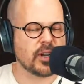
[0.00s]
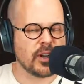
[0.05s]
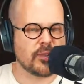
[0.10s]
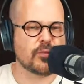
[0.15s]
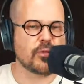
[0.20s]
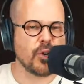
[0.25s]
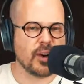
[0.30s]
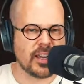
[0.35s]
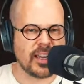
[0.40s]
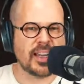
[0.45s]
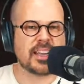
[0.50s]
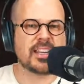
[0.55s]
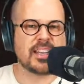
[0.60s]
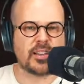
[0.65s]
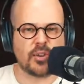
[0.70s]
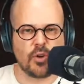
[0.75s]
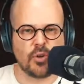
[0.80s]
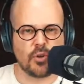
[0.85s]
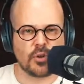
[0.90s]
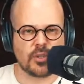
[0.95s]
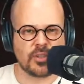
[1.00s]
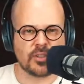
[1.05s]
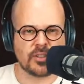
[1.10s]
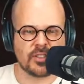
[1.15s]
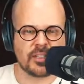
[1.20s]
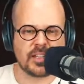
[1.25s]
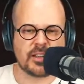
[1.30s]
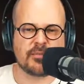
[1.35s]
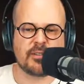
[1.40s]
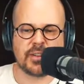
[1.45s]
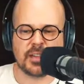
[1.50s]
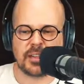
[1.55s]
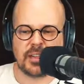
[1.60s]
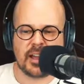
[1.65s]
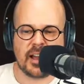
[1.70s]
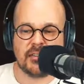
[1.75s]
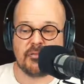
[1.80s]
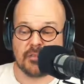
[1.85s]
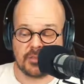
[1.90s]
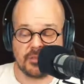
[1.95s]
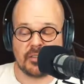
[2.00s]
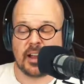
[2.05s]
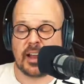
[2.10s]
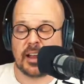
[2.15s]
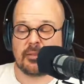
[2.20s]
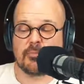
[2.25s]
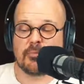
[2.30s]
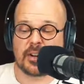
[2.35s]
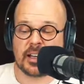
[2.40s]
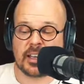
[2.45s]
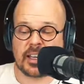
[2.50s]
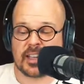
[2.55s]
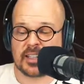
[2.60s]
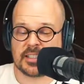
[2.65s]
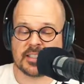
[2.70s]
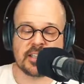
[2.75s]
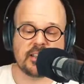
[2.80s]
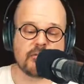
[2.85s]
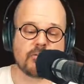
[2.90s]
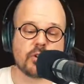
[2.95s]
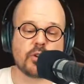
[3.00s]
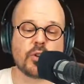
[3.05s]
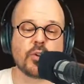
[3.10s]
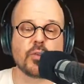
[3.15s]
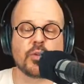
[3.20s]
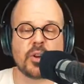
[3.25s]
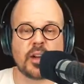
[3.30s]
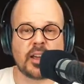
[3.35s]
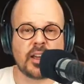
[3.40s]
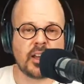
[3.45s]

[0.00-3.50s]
for getting audience, I will guess that will go